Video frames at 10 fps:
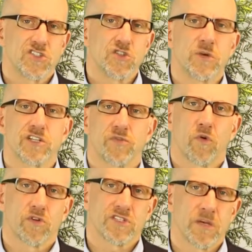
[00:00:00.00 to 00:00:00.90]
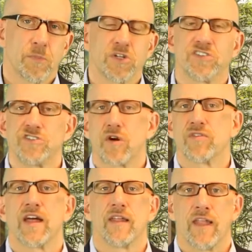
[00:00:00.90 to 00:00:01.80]
too much force that pushes you over
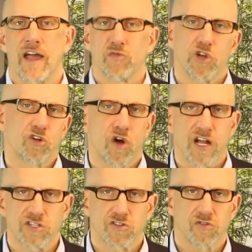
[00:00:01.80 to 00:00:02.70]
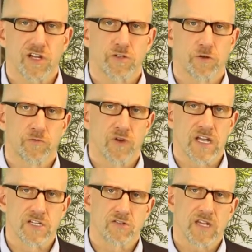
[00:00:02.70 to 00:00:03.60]
that line where you cross your threshold for
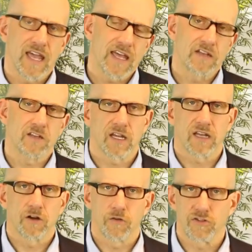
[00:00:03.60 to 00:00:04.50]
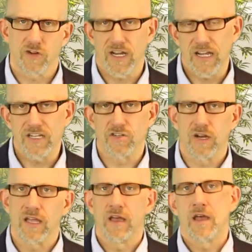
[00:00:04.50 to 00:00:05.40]
injury and you get an overtraining
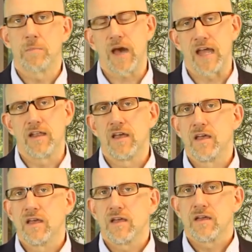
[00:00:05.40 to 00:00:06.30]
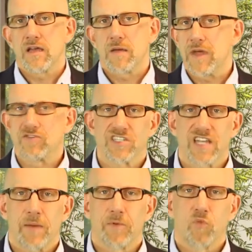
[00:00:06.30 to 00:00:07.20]
injury. But it may have just
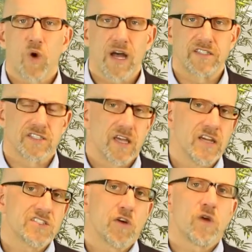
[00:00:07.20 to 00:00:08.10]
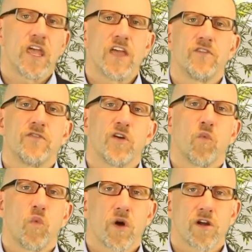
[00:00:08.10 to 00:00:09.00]
happened once. So if it
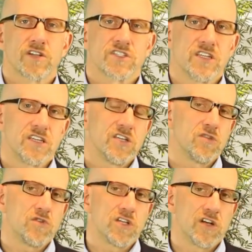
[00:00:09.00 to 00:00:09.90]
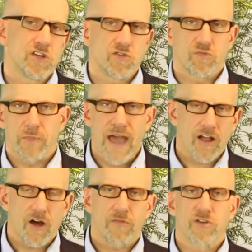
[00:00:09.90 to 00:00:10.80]
works that you, you know, you back
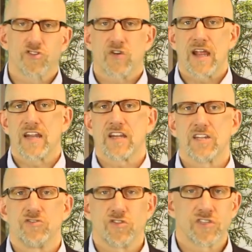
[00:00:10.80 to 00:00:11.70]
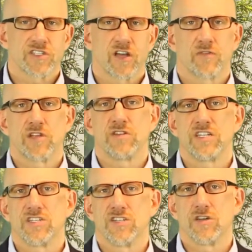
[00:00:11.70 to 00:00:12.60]
off your training and you do the stuff that you need
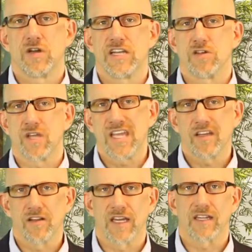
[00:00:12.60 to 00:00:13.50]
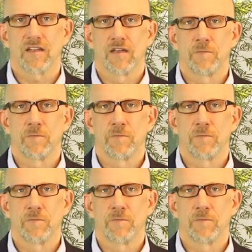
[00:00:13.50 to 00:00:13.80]
to do and you heal it,